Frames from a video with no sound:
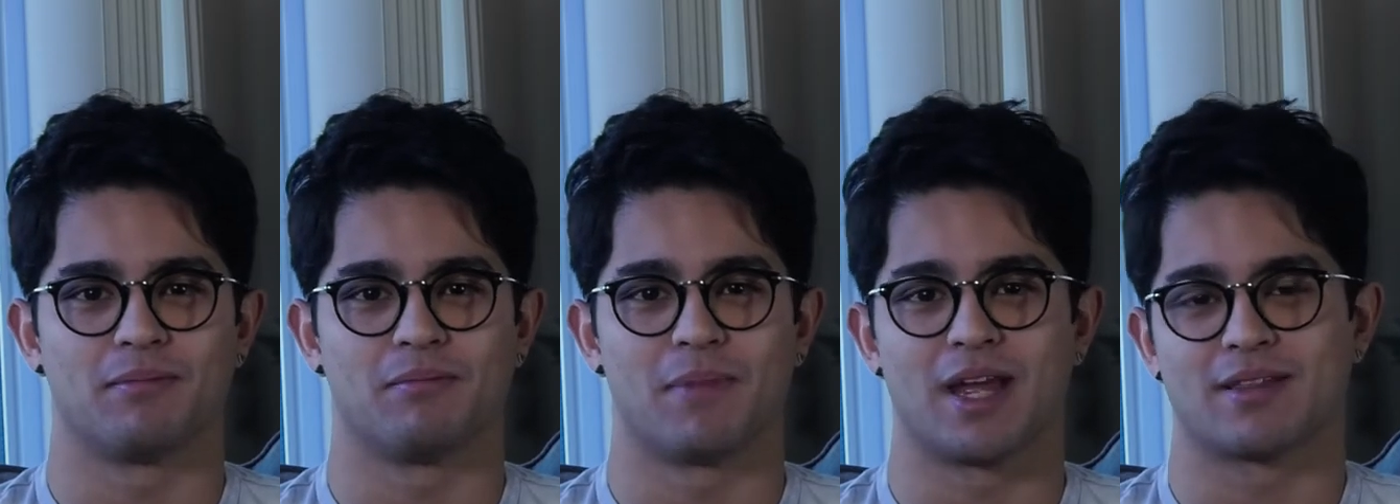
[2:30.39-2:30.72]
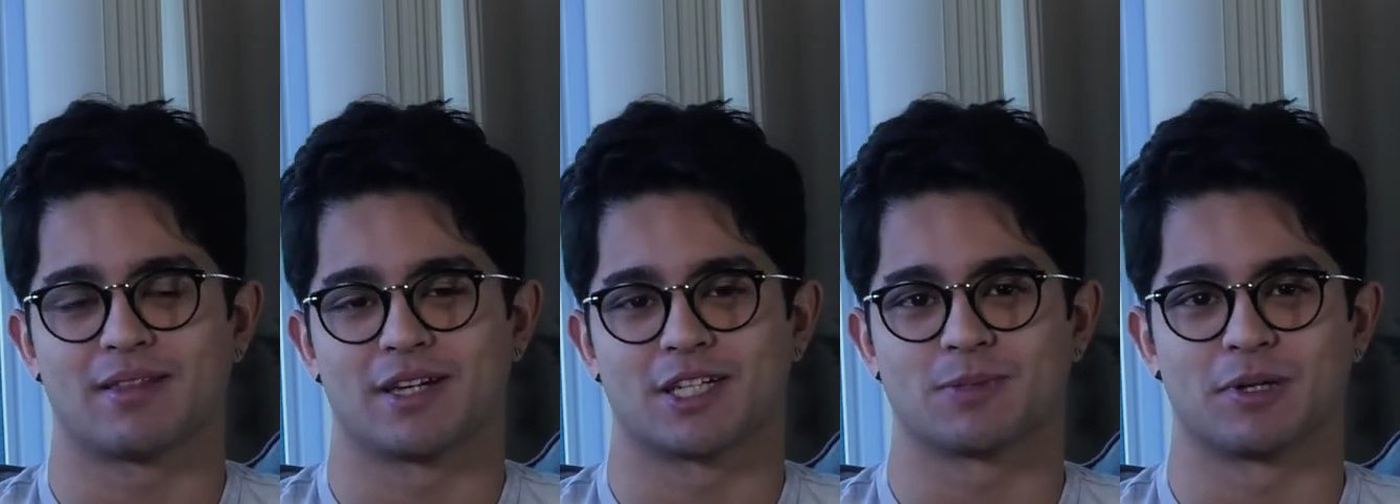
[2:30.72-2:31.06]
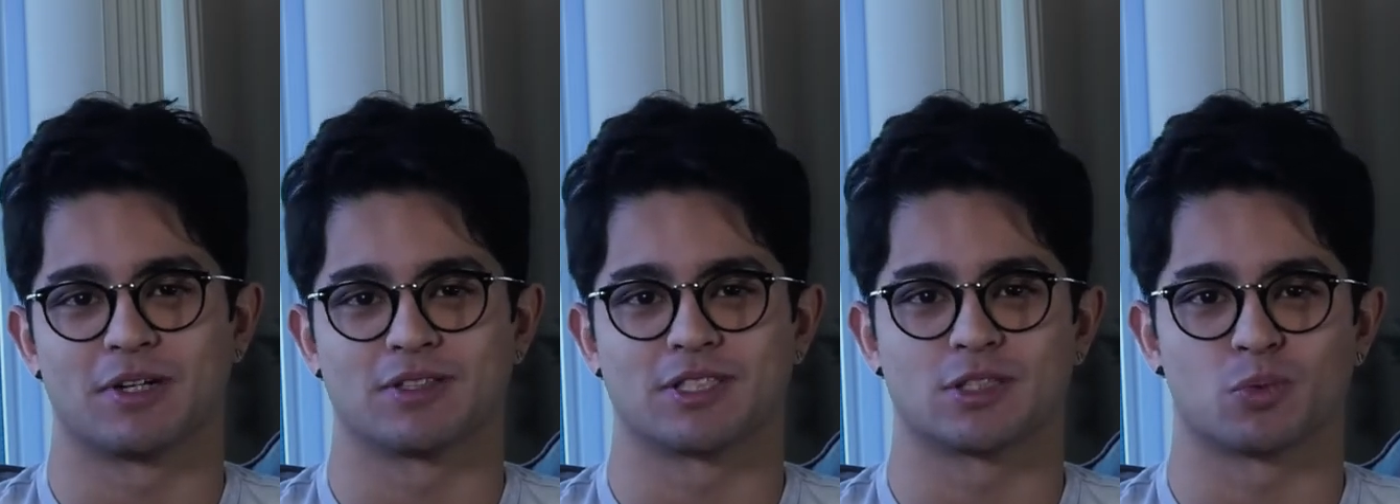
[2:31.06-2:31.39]
make the
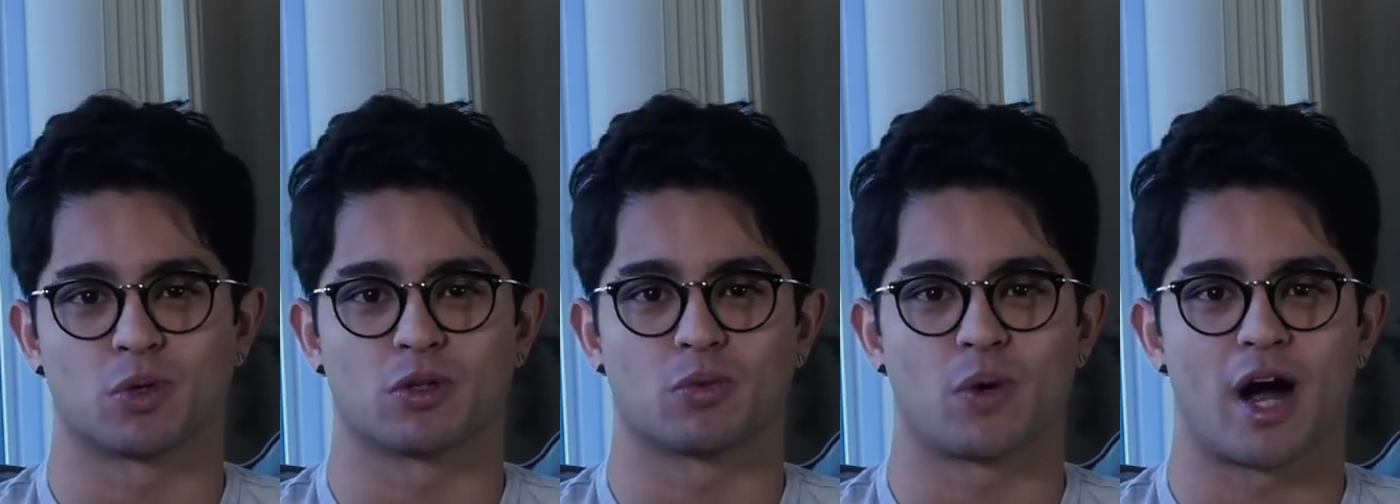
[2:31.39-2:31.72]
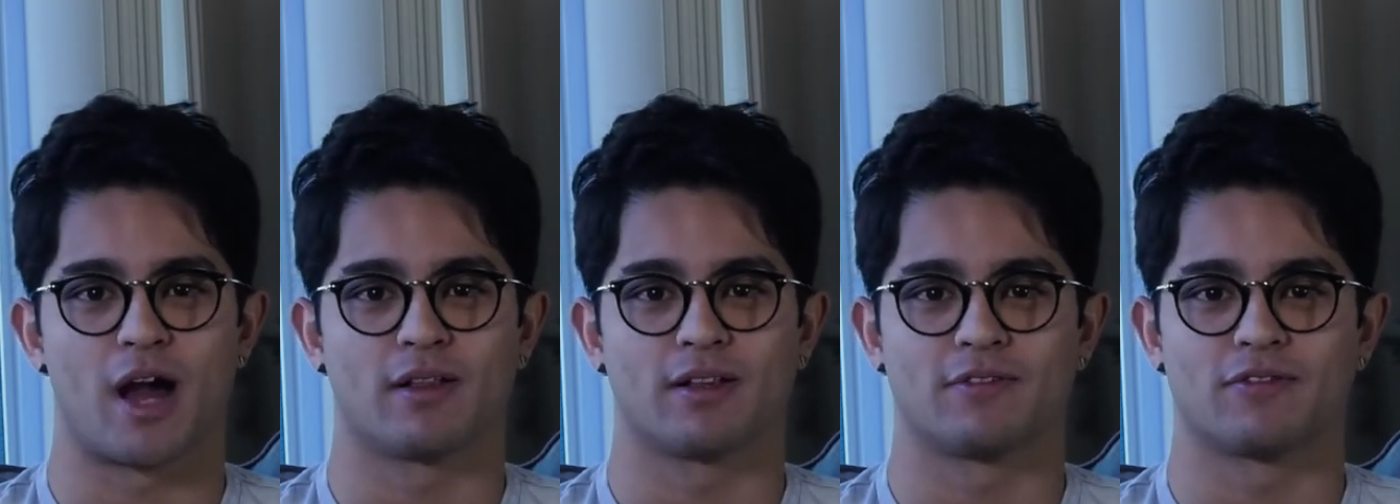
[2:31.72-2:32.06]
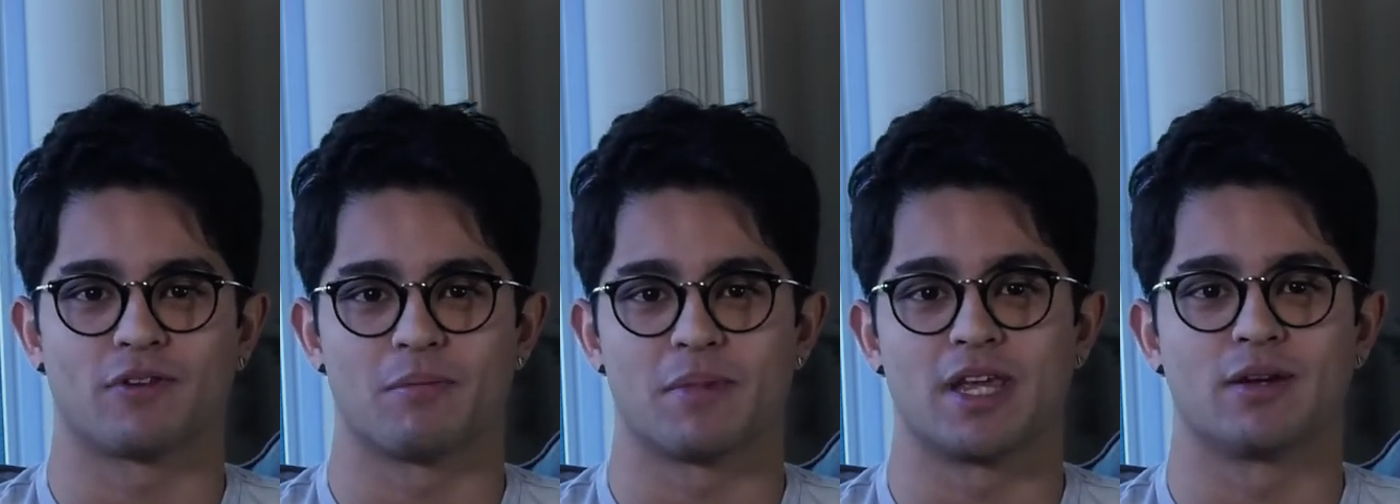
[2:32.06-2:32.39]
experiences worthwhile, and
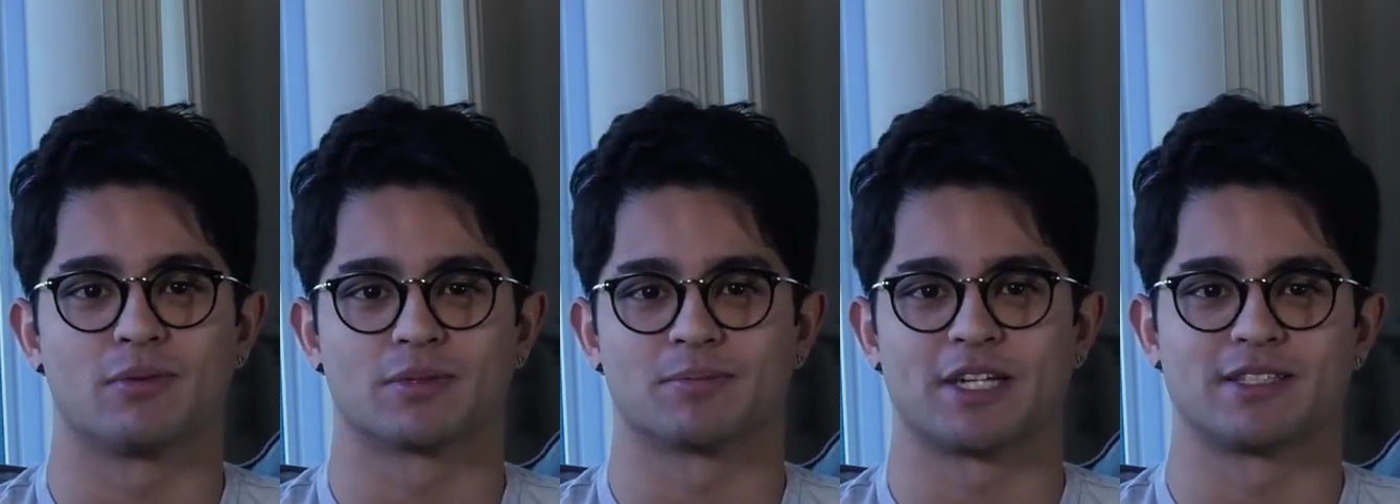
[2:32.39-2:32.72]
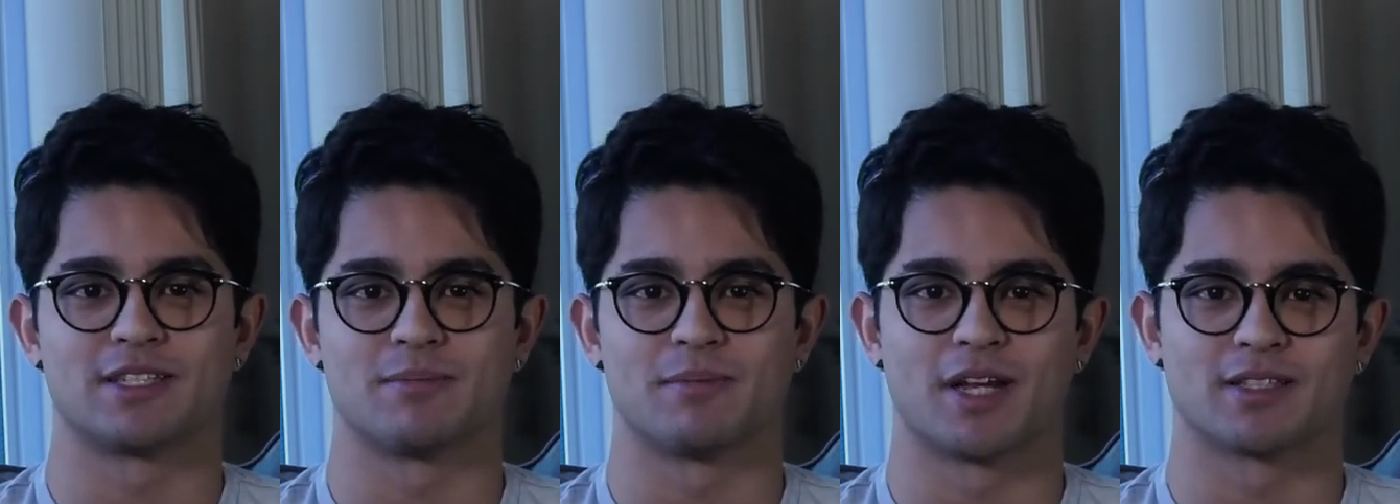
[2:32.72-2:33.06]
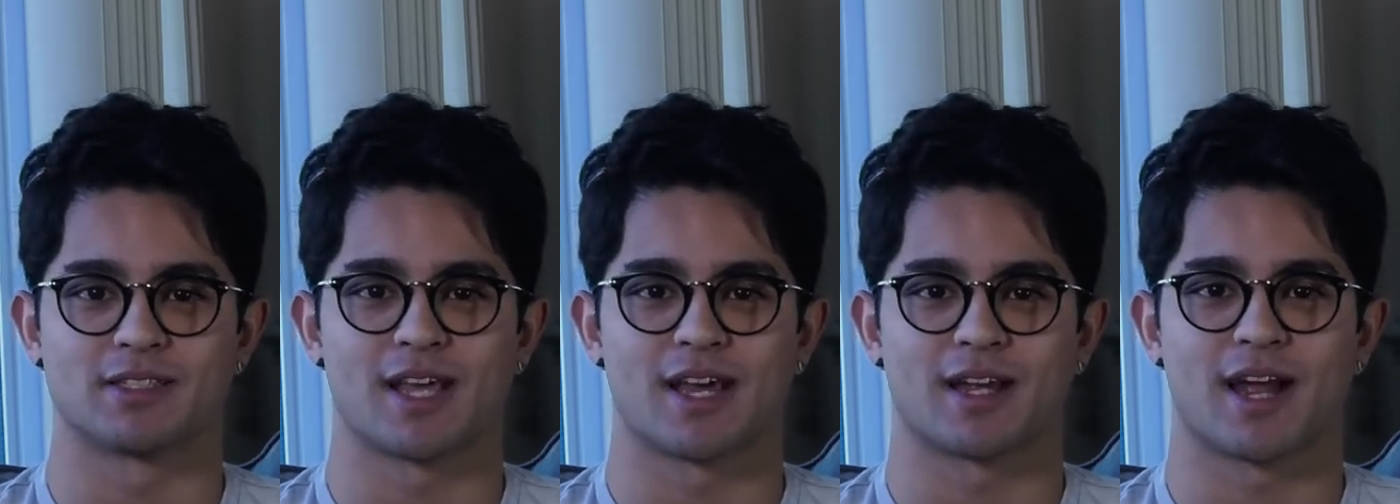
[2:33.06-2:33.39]
for me it was my
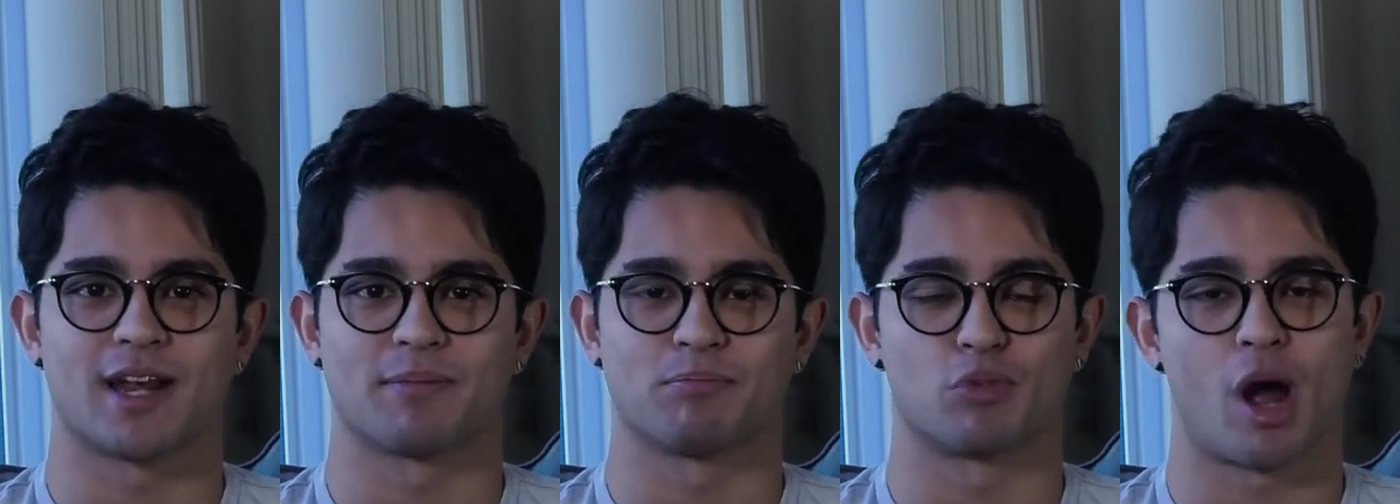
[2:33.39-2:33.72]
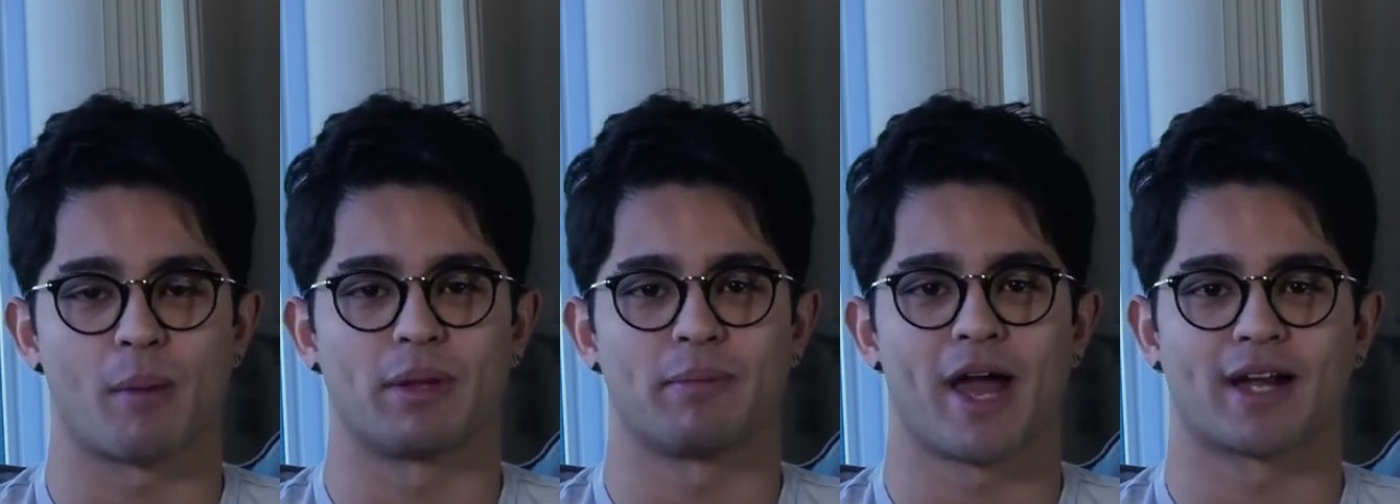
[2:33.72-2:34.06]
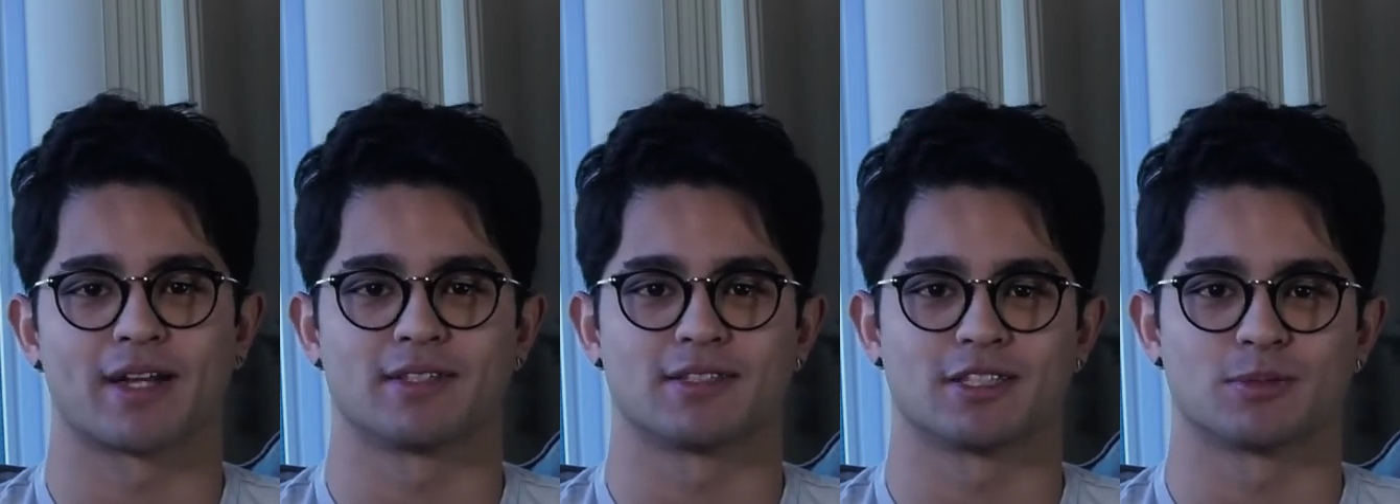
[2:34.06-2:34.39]
teammates that kind of brought me
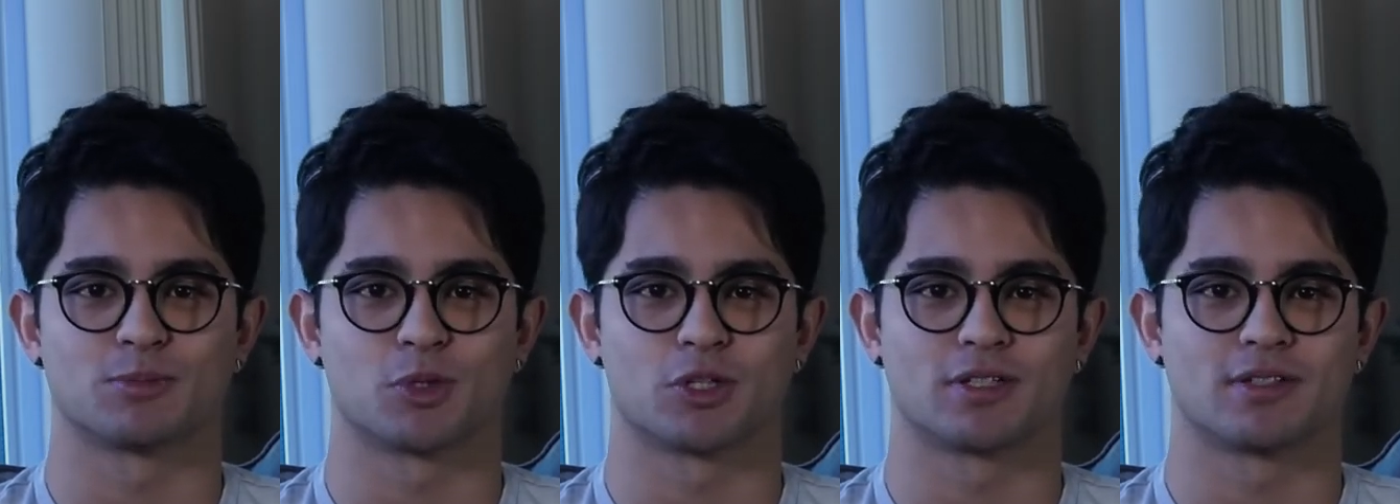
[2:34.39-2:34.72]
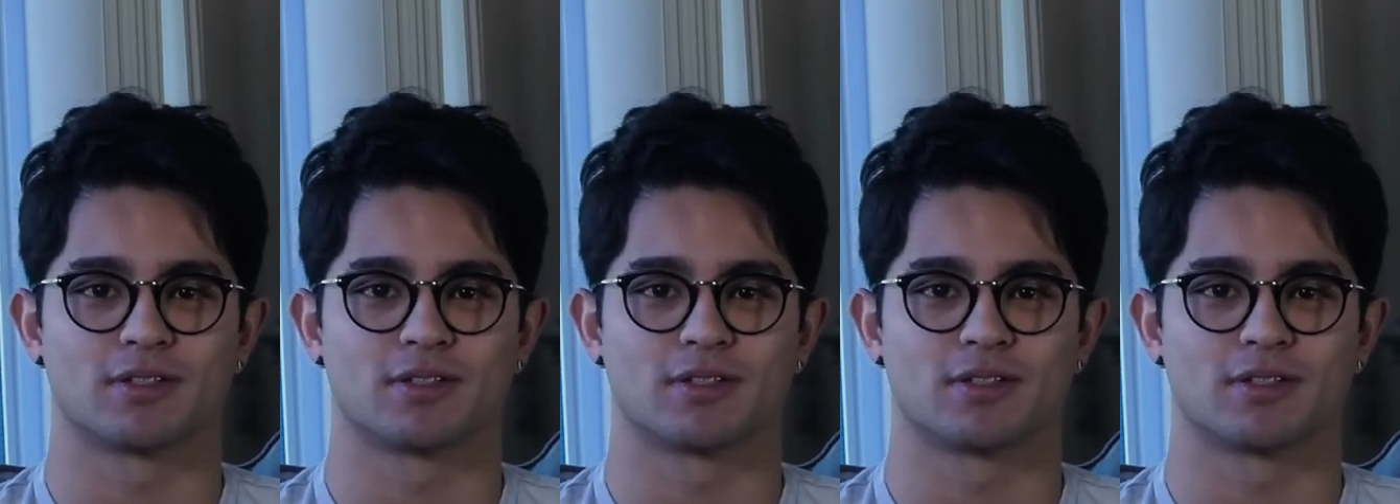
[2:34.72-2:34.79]
back into the sport.